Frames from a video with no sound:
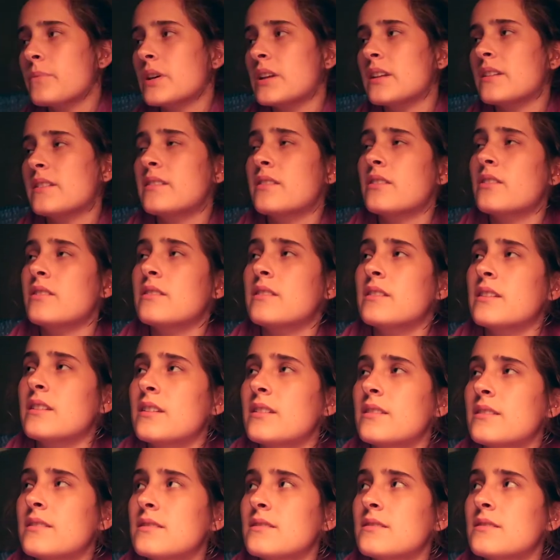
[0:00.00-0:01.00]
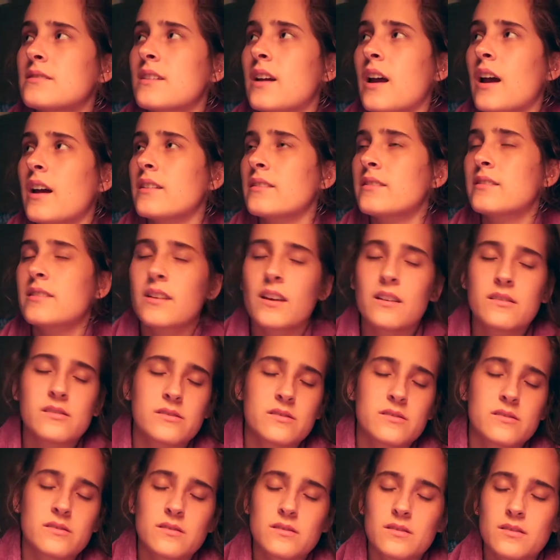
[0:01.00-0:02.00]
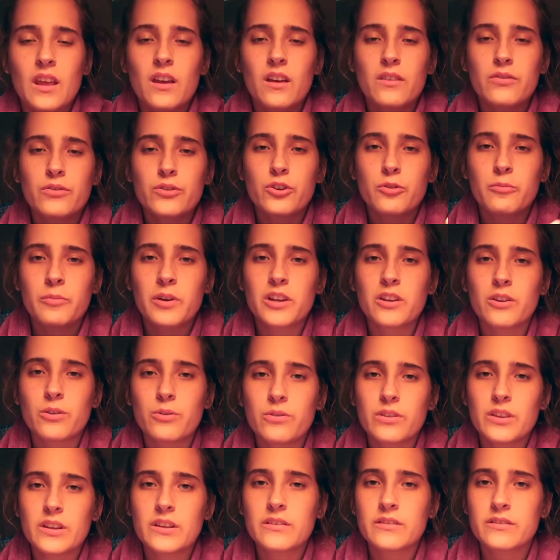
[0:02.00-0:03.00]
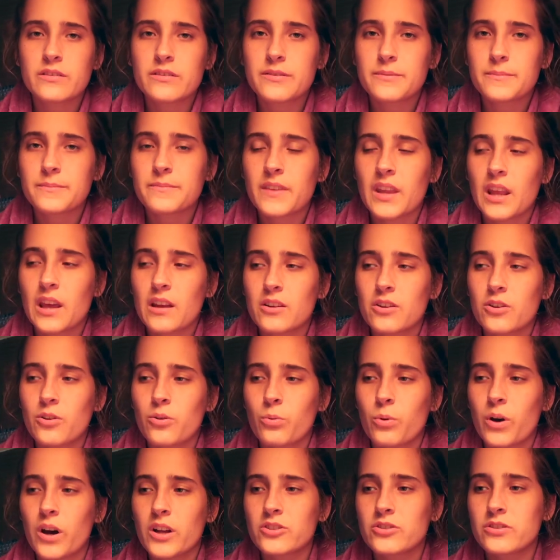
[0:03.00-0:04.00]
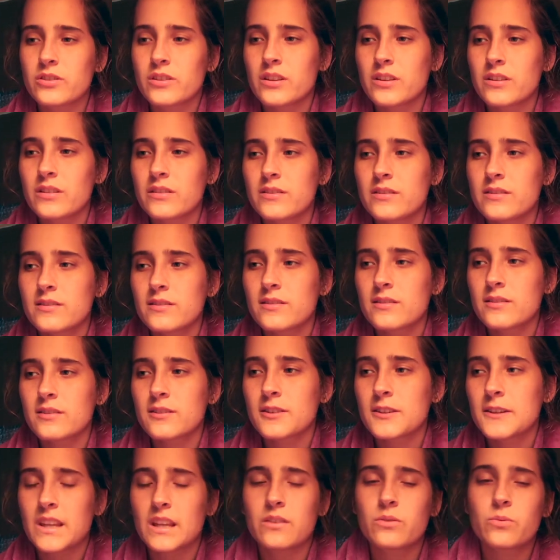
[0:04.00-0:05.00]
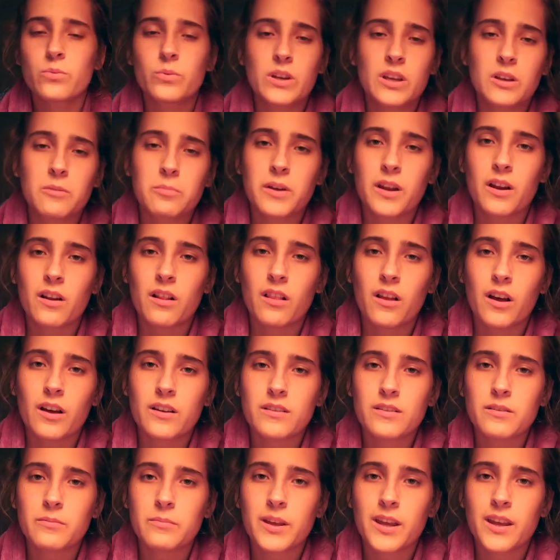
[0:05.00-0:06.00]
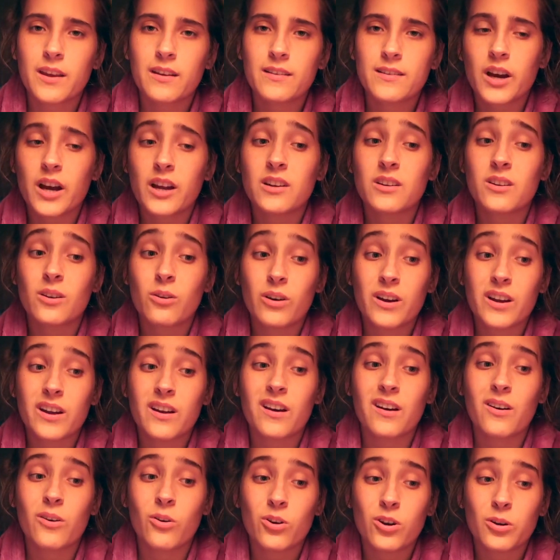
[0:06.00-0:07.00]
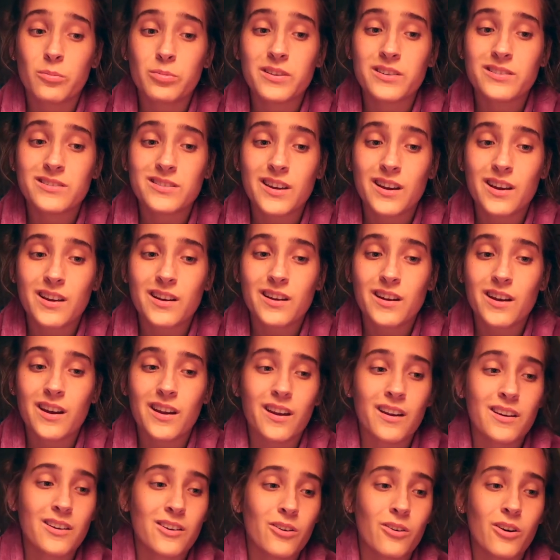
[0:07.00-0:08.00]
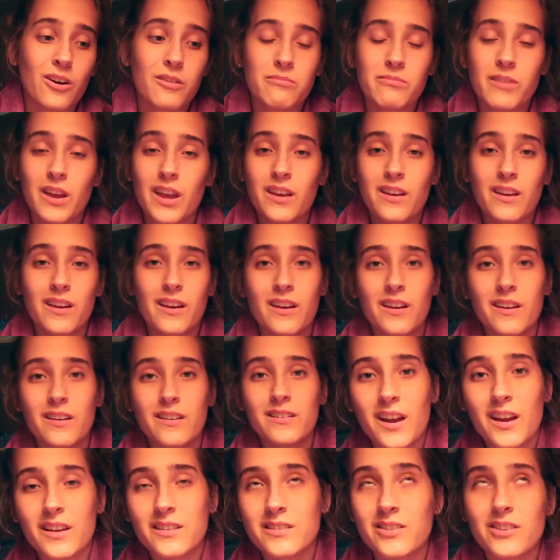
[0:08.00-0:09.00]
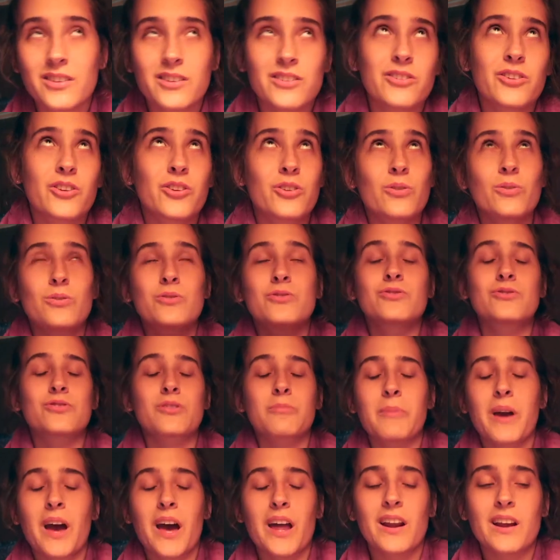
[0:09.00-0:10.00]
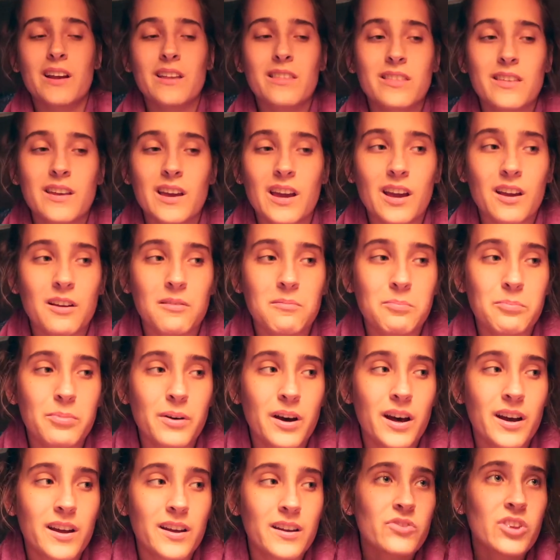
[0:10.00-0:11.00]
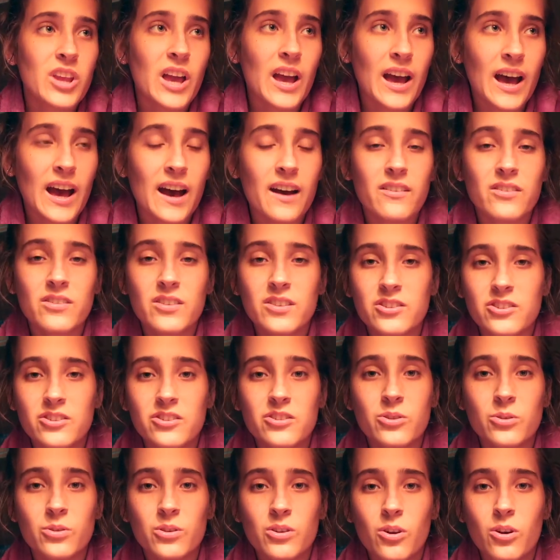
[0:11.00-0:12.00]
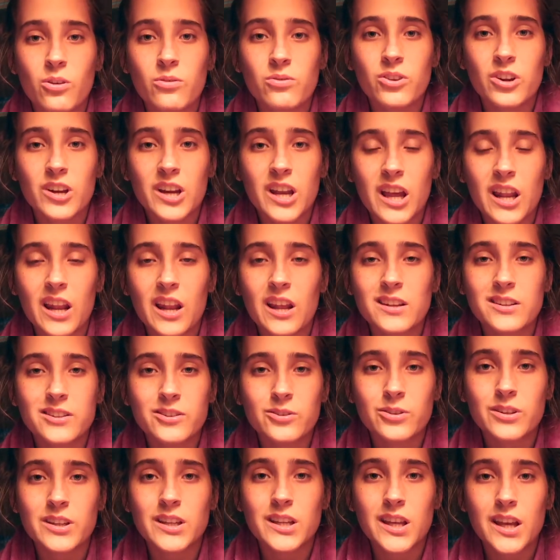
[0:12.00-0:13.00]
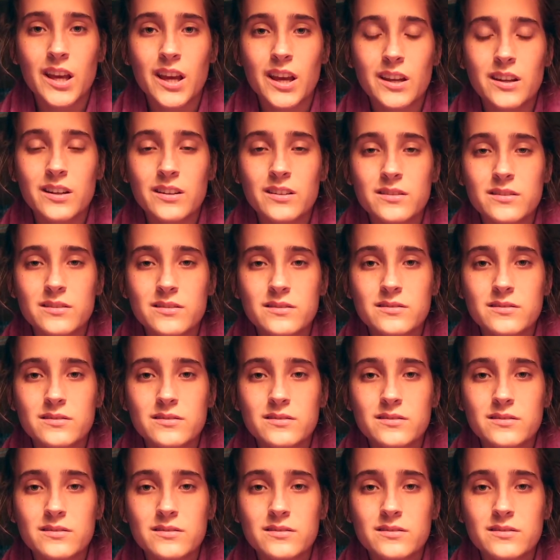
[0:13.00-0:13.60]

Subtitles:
But seriously, guys, if you're my youthies and you're watching this, this week meant a lot to me. I know I got horribly sick, and I know I'm making it into this huge dramatic thing, but to have it to do it over again, I'd do it again.